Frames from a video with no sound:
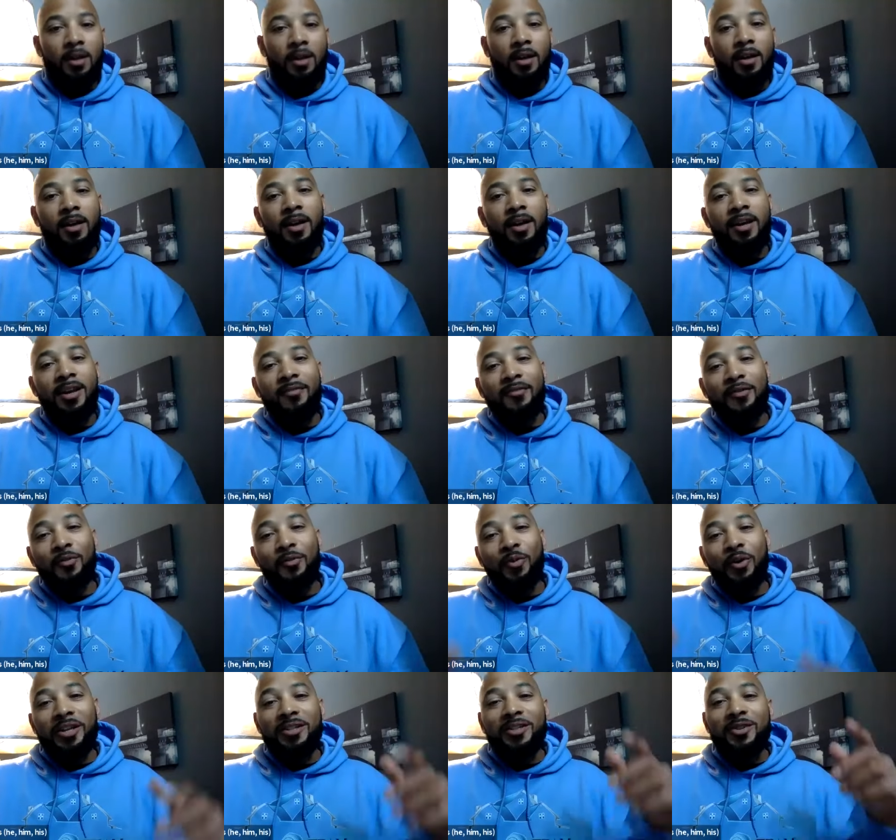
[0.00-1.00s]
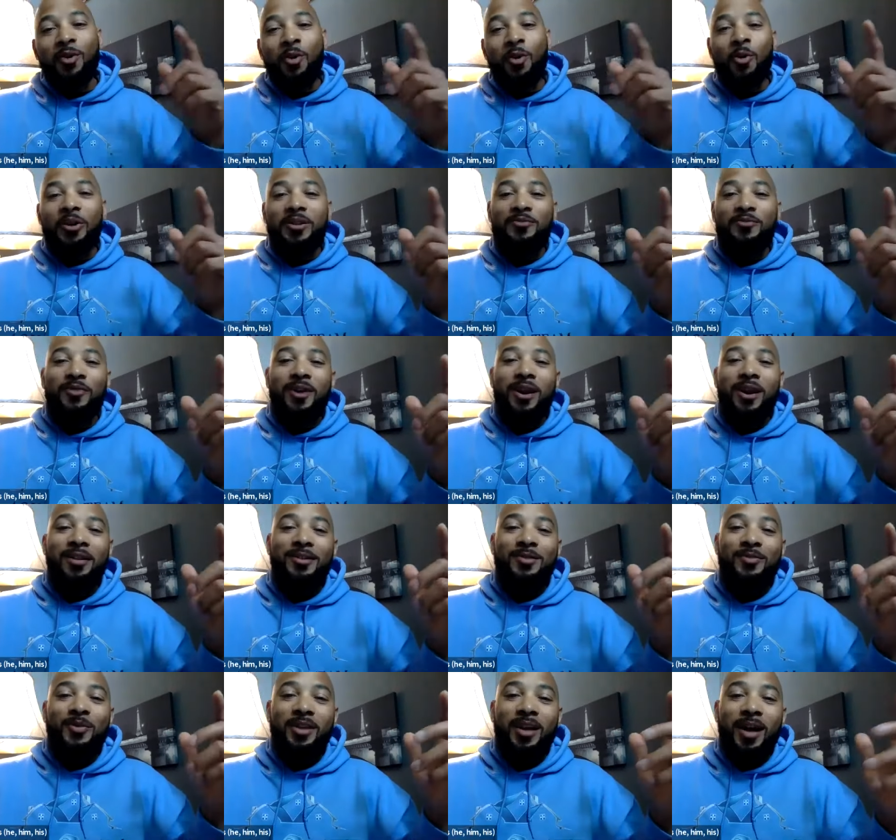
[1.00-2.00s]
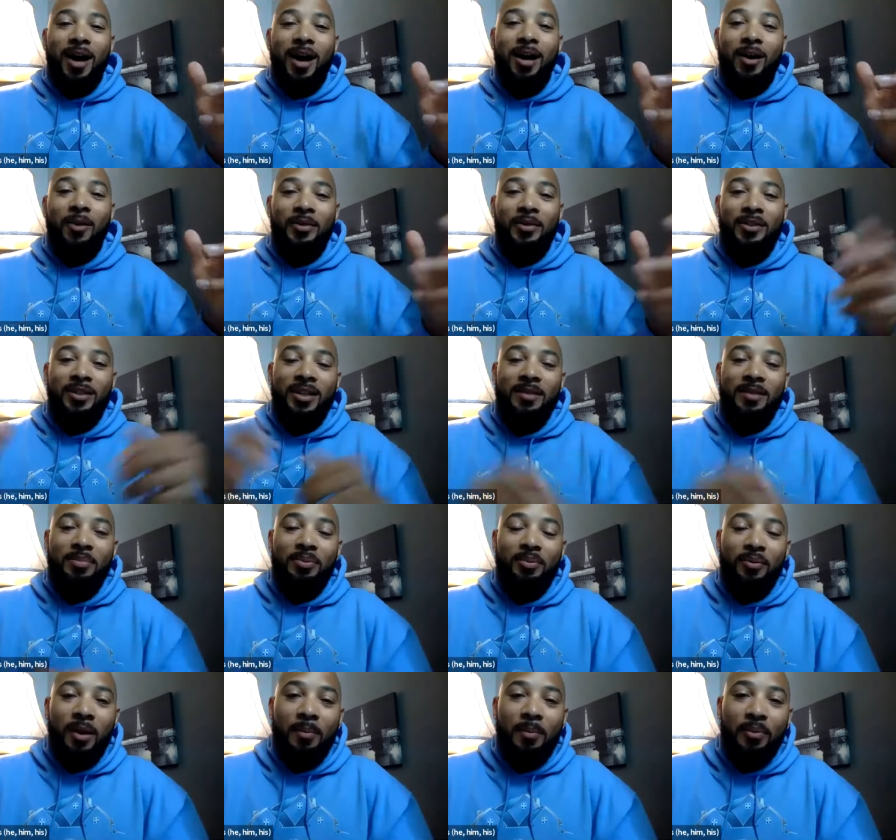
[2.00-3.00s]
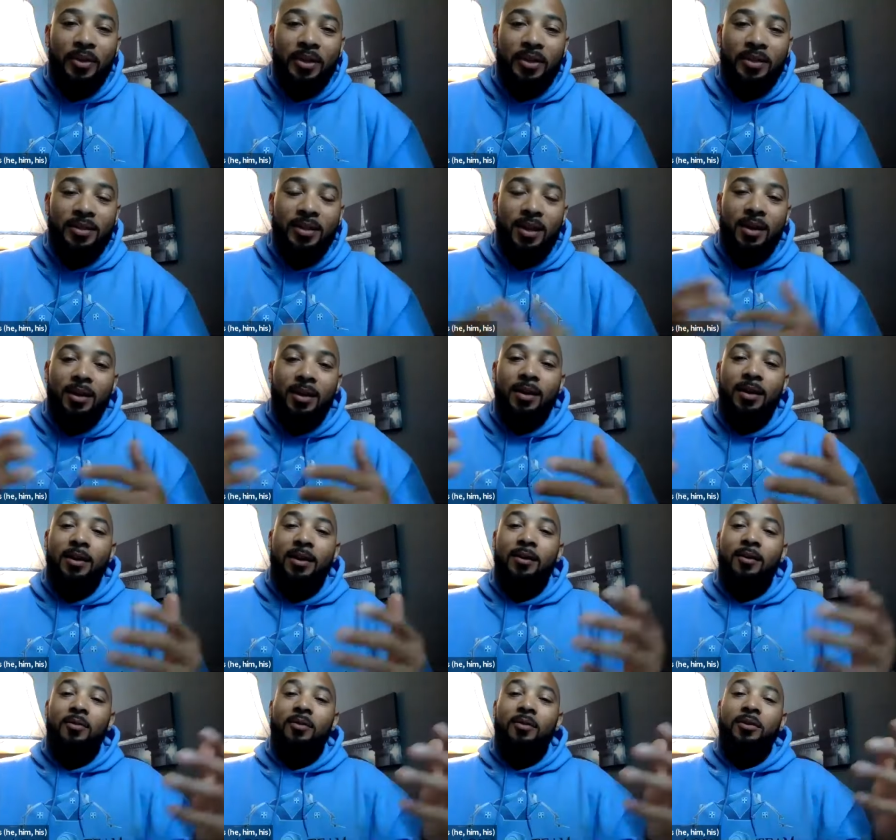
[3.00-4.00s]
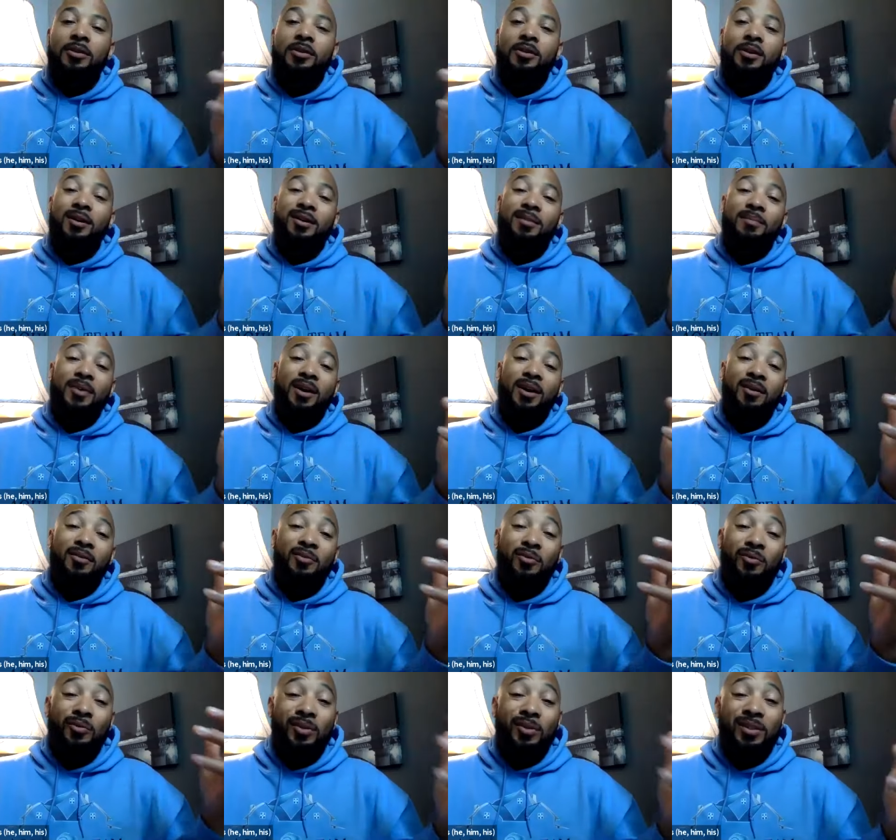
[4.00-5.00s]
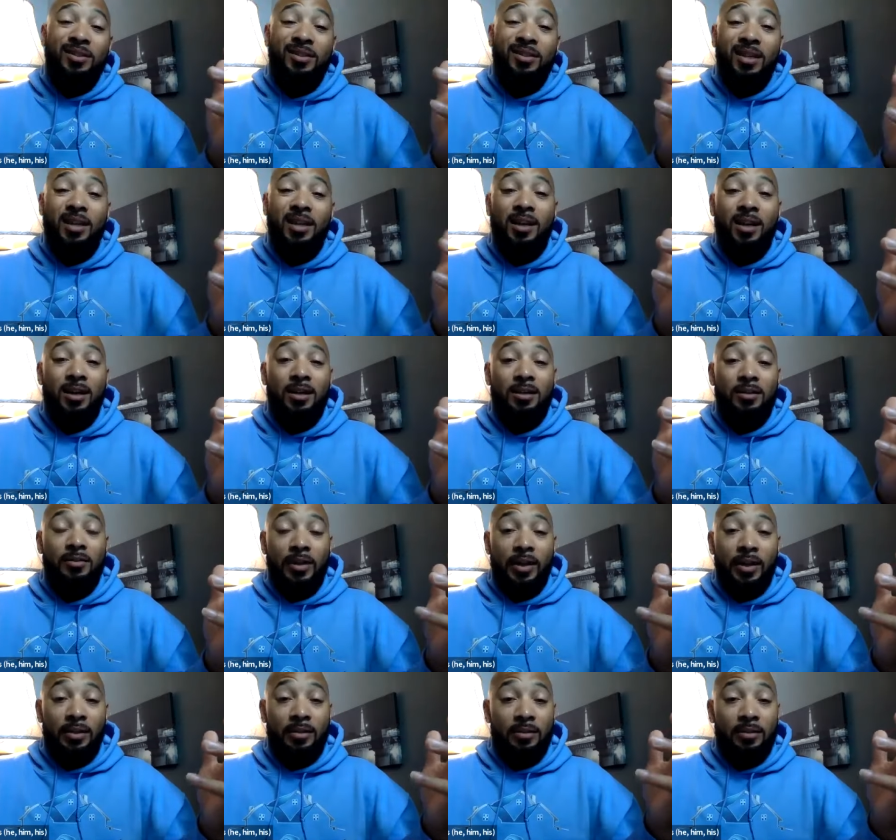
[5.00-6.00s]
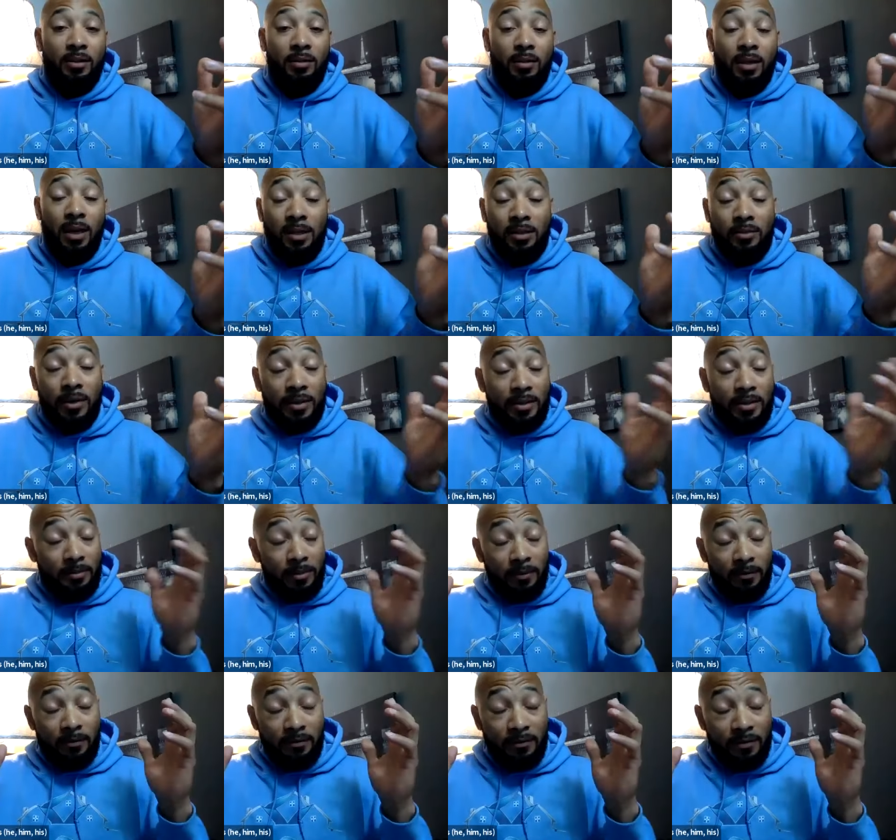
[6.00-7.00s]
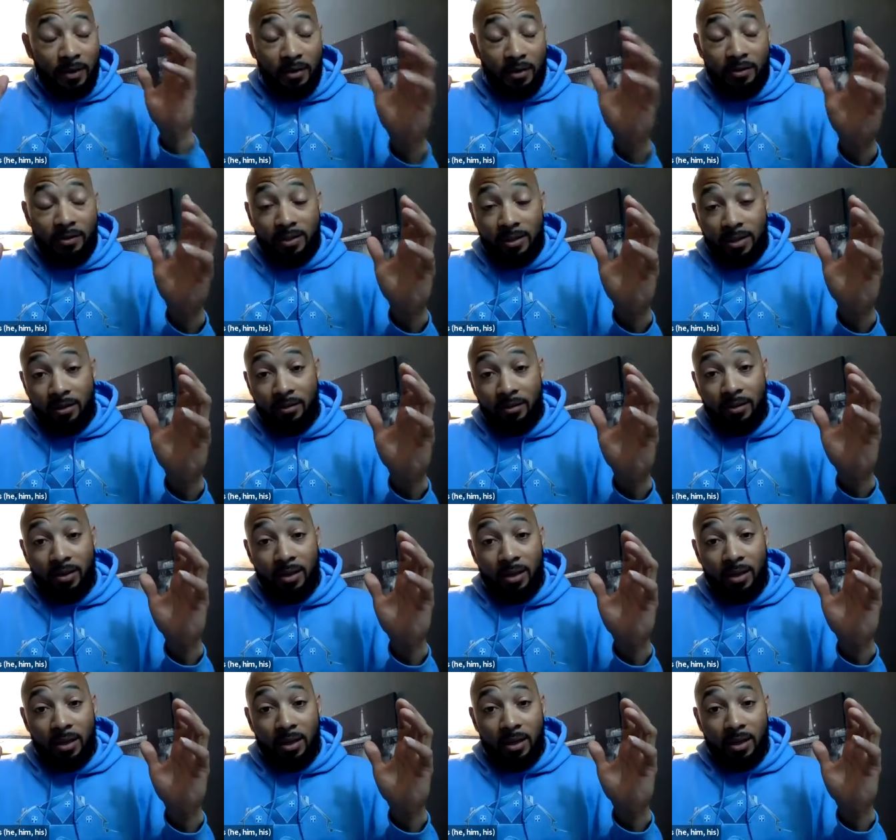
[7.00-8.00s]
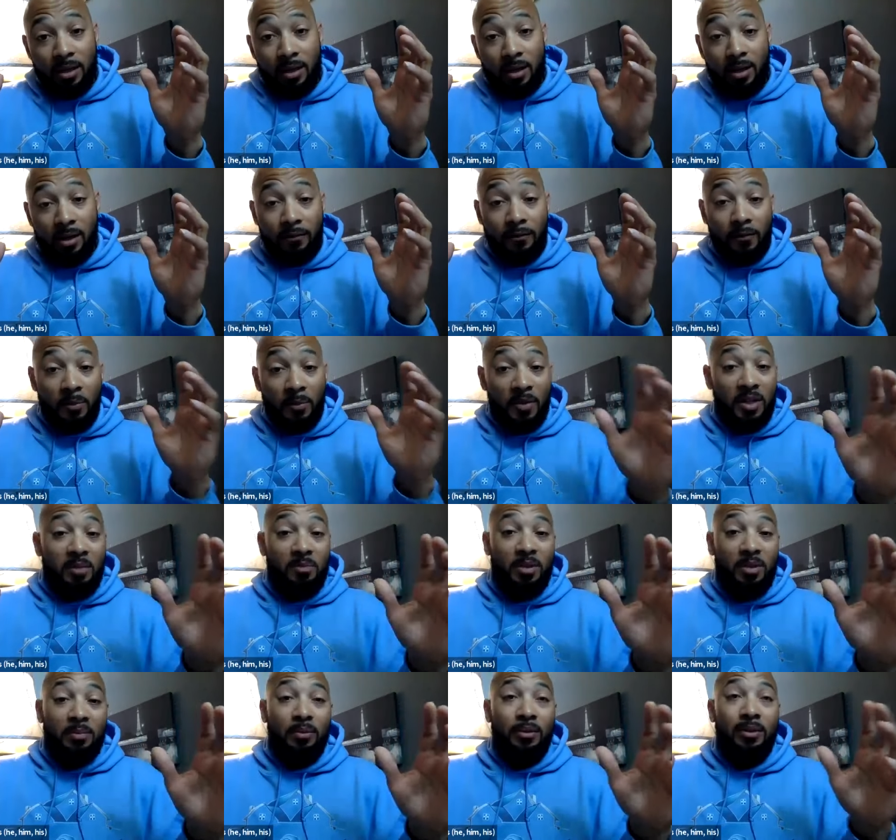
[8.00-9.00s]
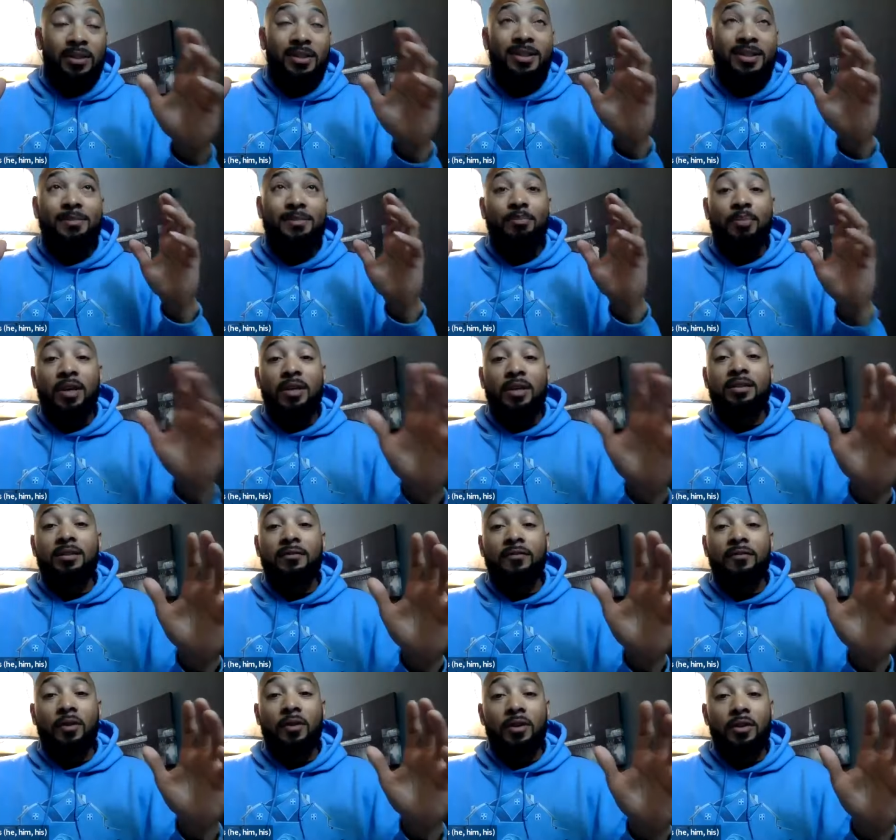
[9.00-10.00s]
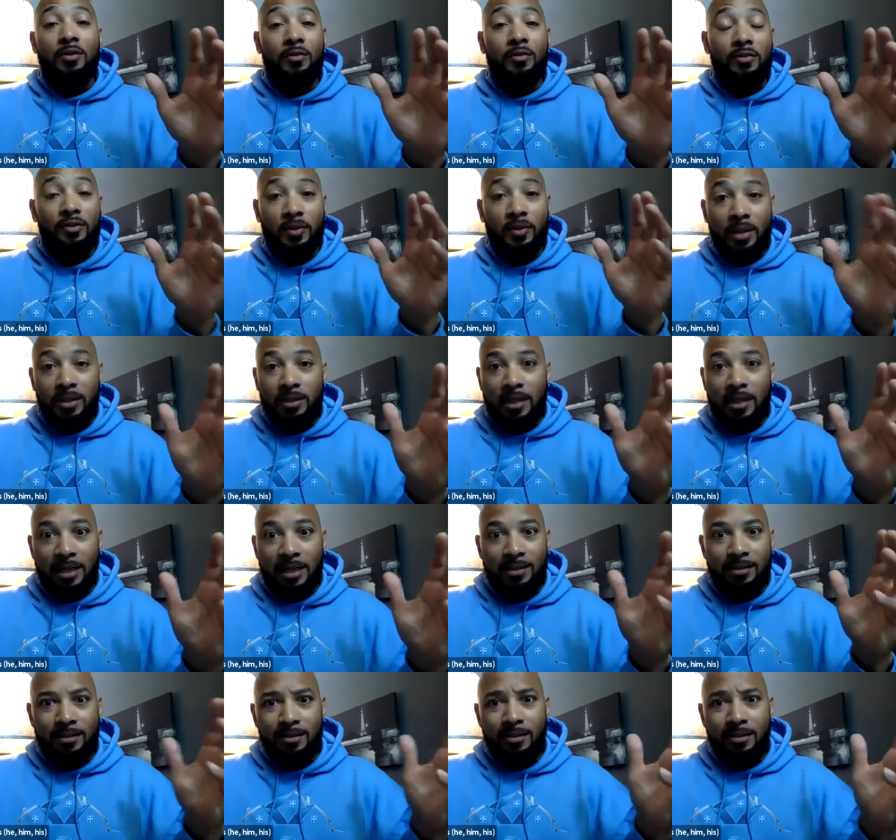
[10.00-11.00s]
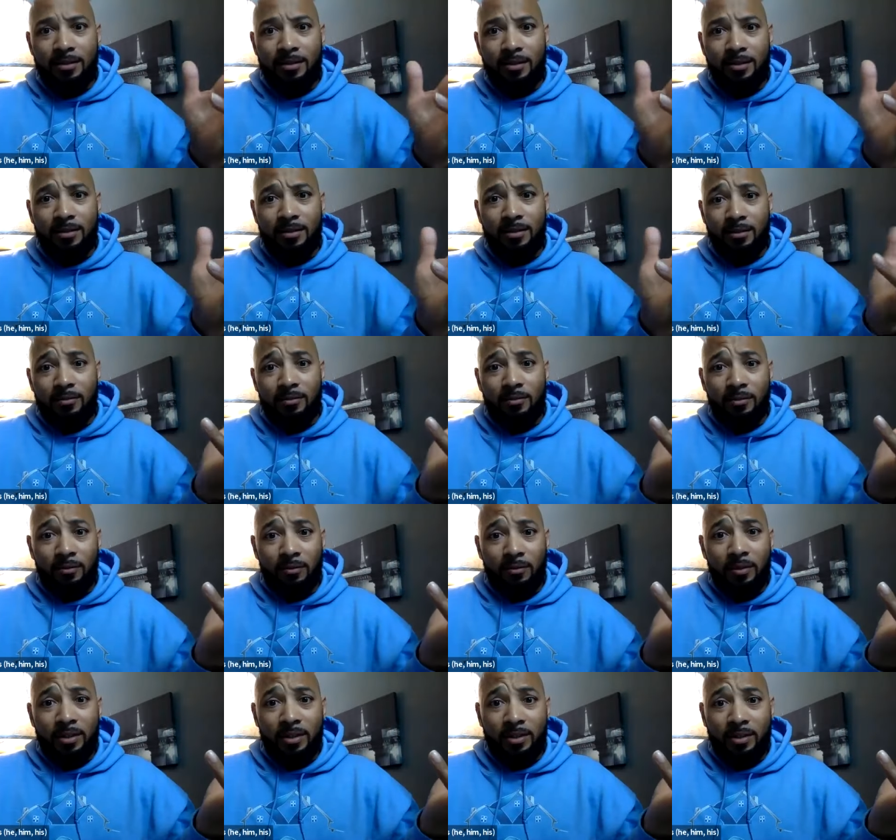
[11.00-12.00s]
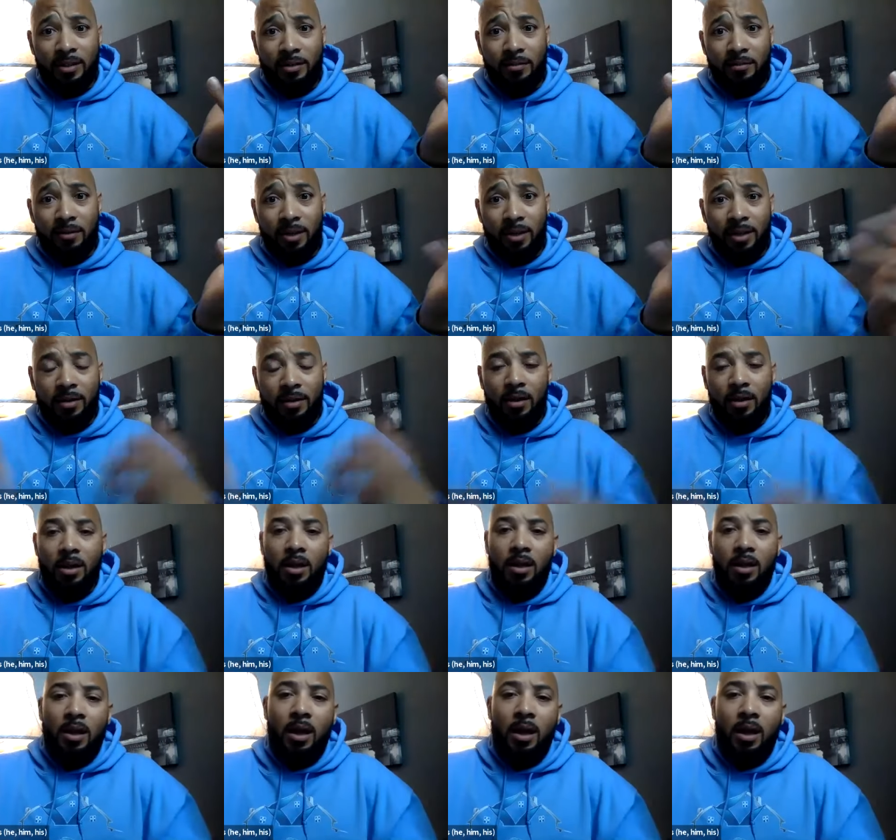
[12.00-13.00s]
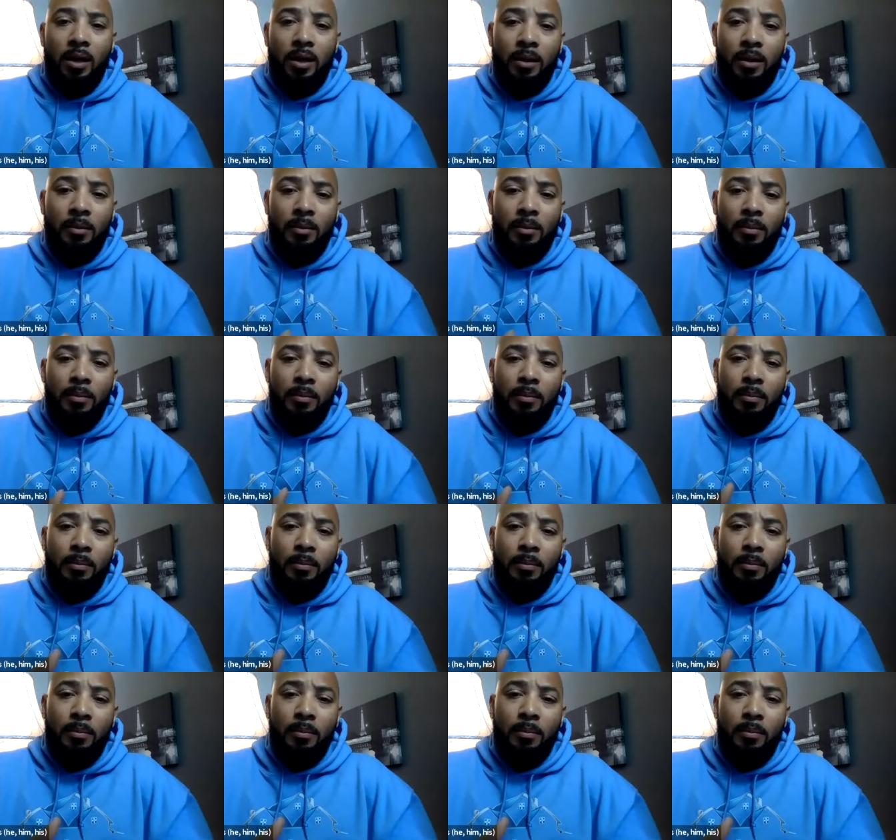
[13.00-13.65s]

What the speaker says: Hey, everyone, it's Courtney Rollins with Aqua Team Properties. Here we're going to talk about real estate contracts. Now, contracts can be very scary for many people, especially for huge transactions such as real estate, right? Um,